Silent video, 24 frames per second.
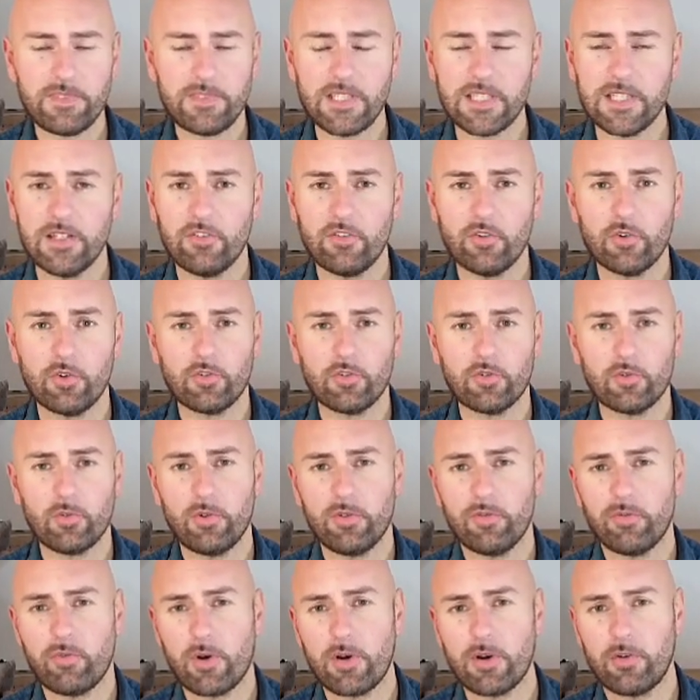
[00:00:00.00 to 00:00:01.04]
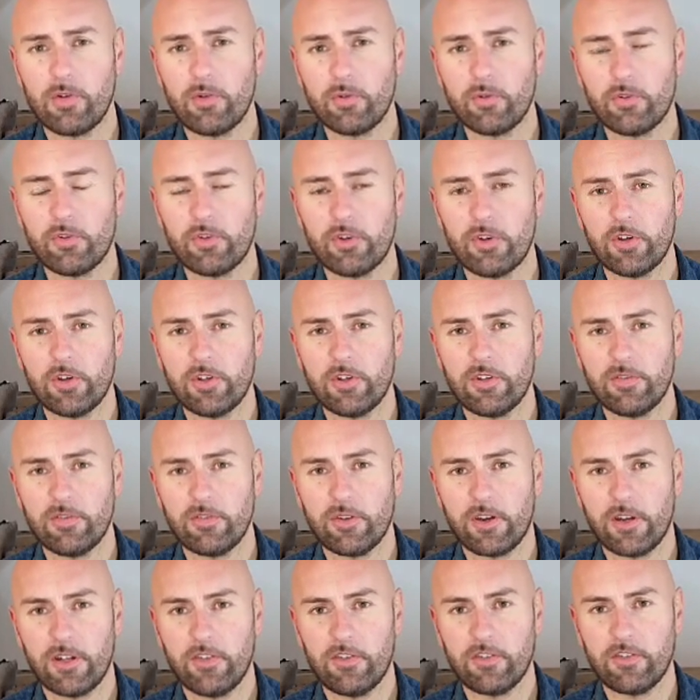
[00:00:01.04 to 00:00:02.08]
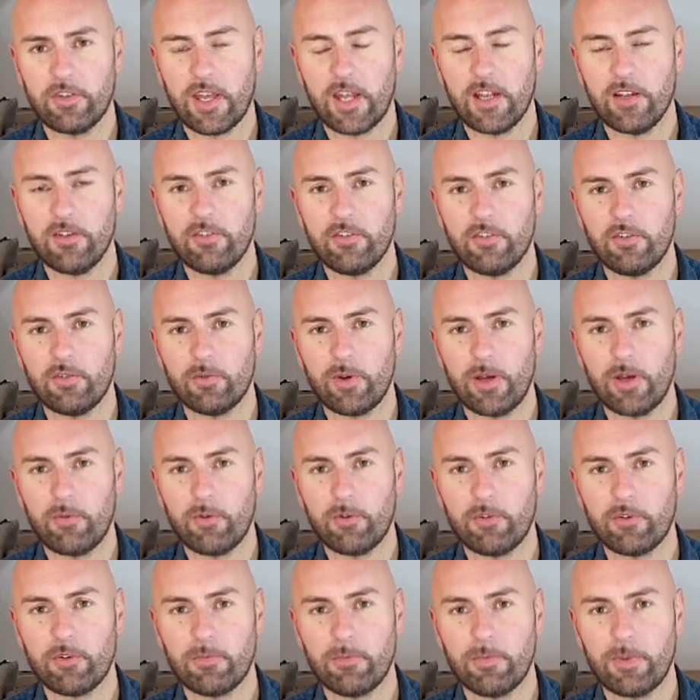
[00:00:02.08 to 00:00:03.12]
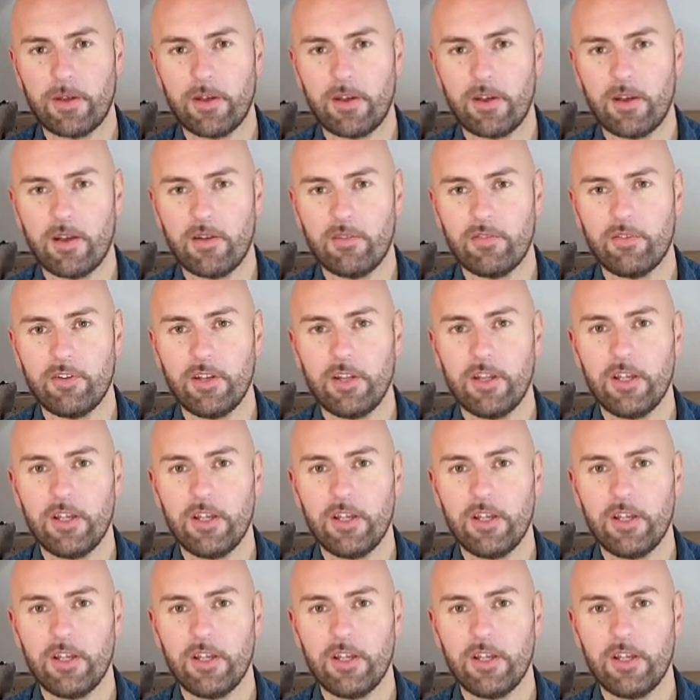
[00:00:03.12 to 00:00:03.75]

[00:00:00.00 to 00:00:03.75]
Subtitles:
There's also another one called Certified Sellers as well, which I'm part of.